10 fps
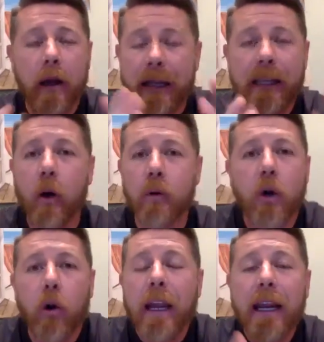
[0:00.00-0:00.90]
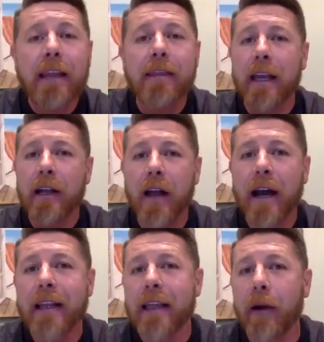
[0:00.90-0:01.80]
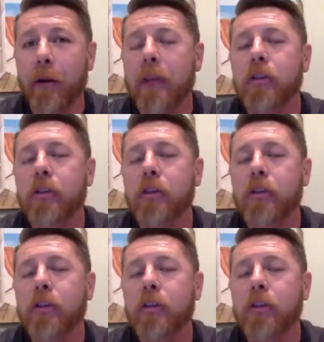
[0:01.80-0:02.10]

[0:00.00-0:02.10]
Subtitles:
EOS or anything like that, right?